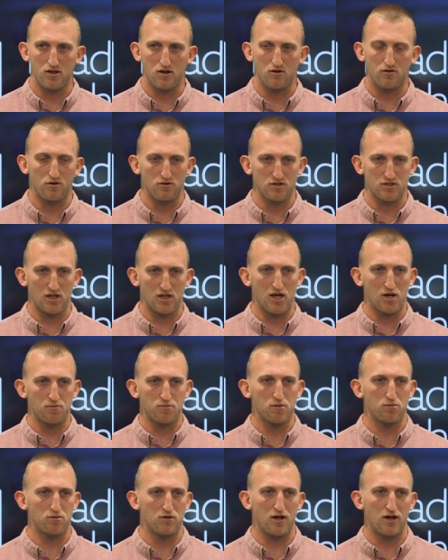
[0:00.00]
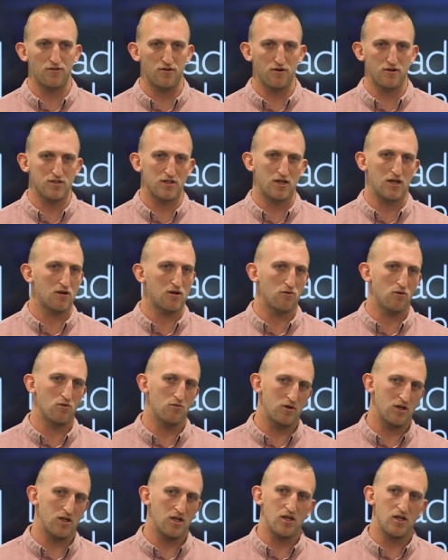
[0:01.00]
you know there was a lot of people out there saying, well,
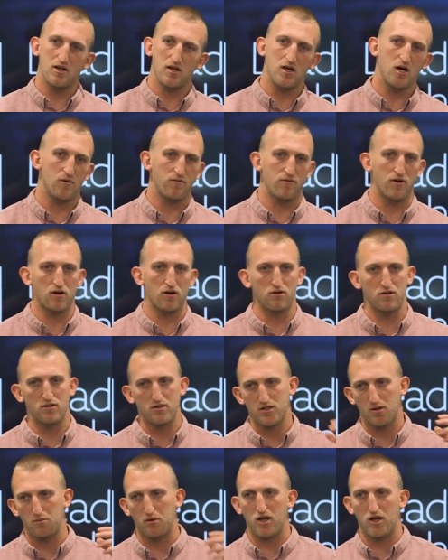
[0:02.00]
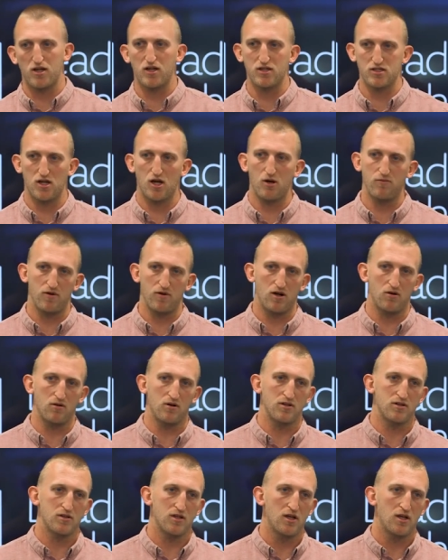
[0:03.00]
we need to help veterans. Somebody needs to help
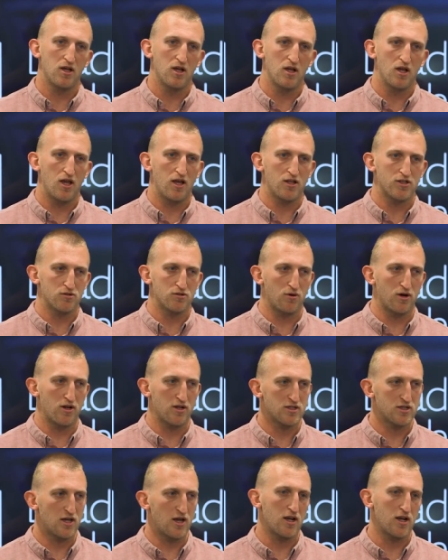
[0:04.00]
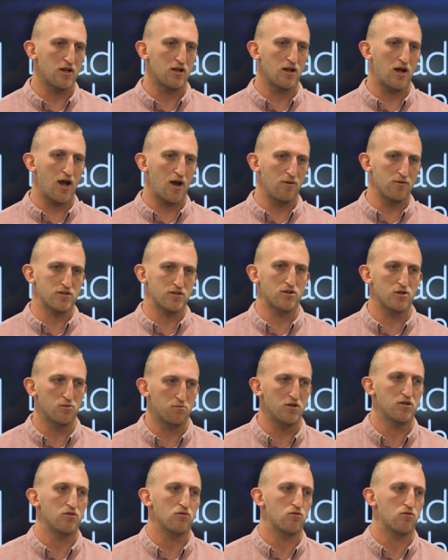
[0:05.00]
veterans, and so I decided I was going to
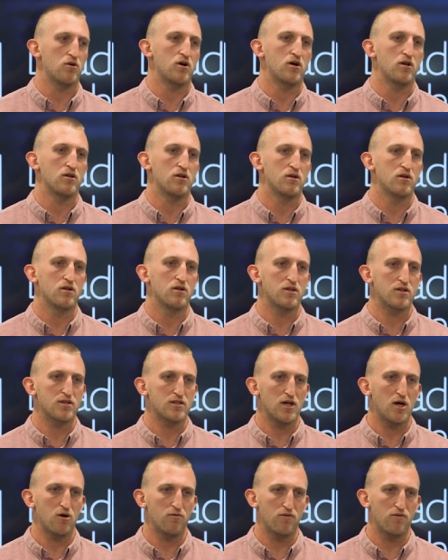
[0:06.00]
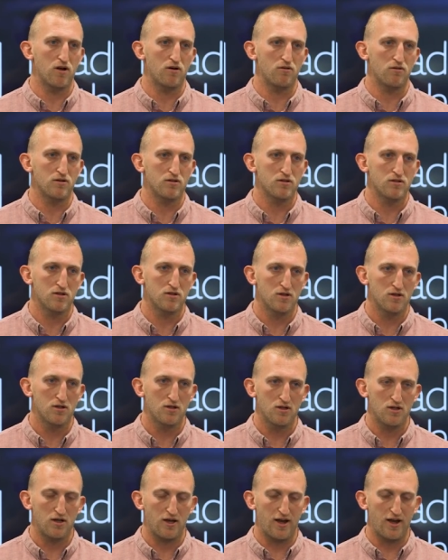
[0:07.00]
be the one to help veterans.
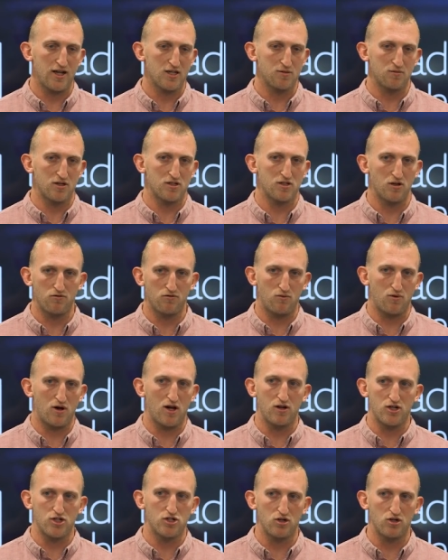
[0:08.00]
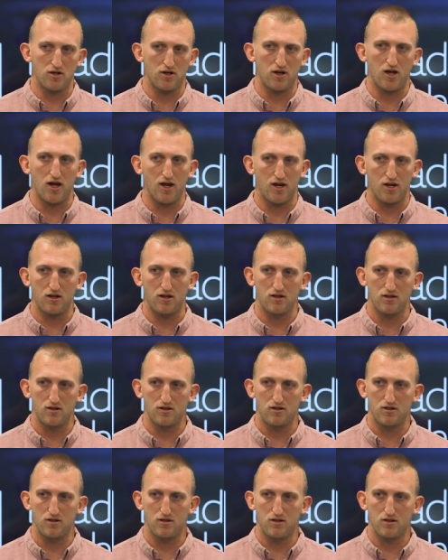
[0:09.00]
I asked myself, why shouldn't I?
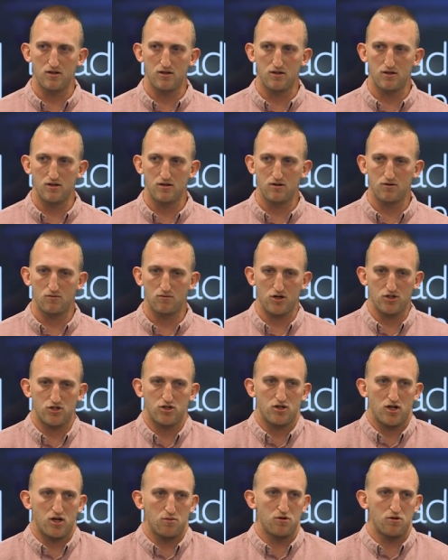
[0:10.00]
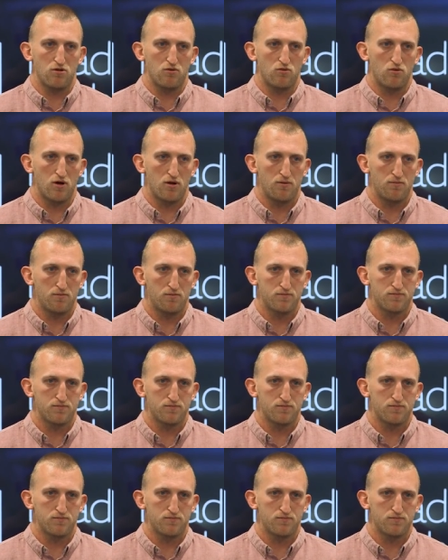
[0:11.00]
Why shouldn't I be the one?